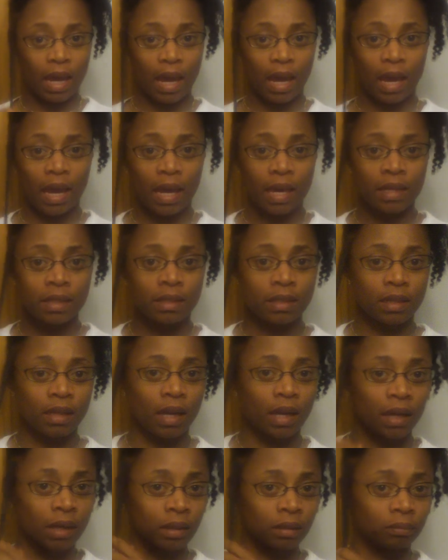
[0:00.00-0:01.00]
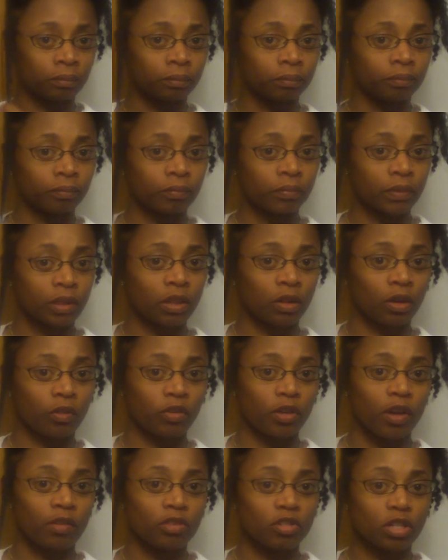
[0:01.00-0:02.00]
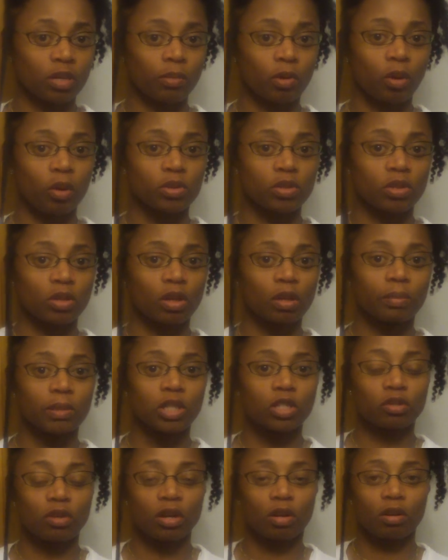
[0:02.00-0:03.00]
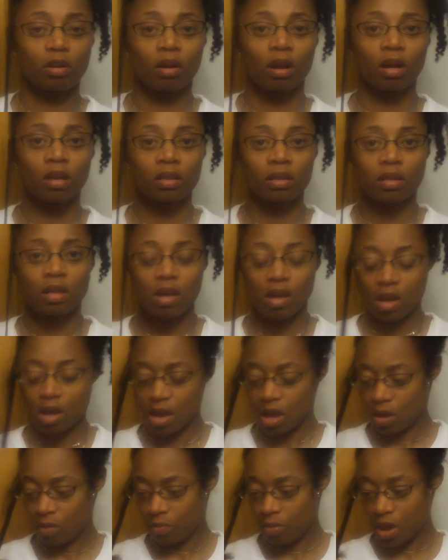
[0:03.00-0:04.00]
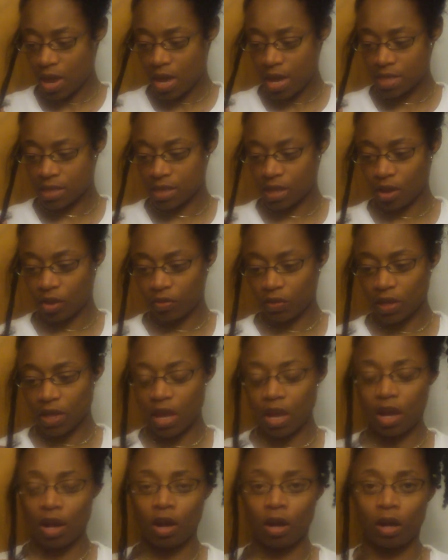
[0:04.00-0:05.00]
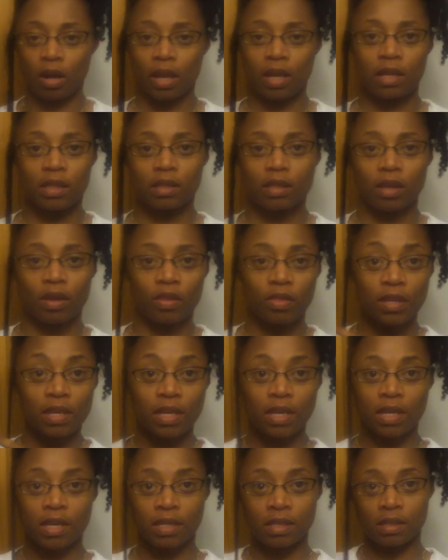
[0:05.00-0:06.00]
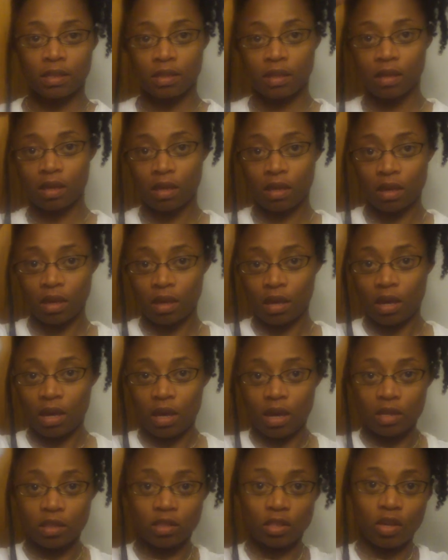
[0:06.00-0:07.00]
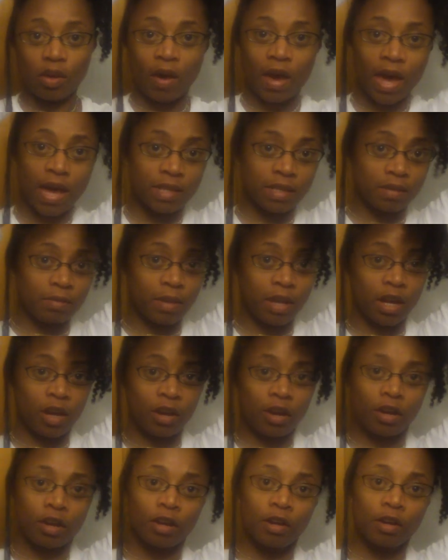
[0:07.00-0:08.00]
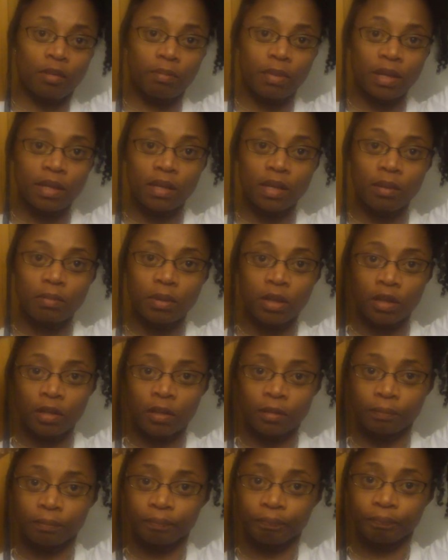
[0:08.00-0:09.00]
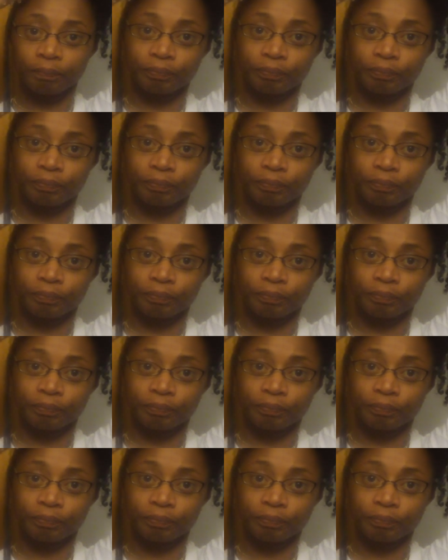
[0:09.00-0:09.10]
And, um, you know, if you have a trim, of course, it's going to be straight across. But it's healthy hair and it's healthy ends. And so I had some hair pinned up here.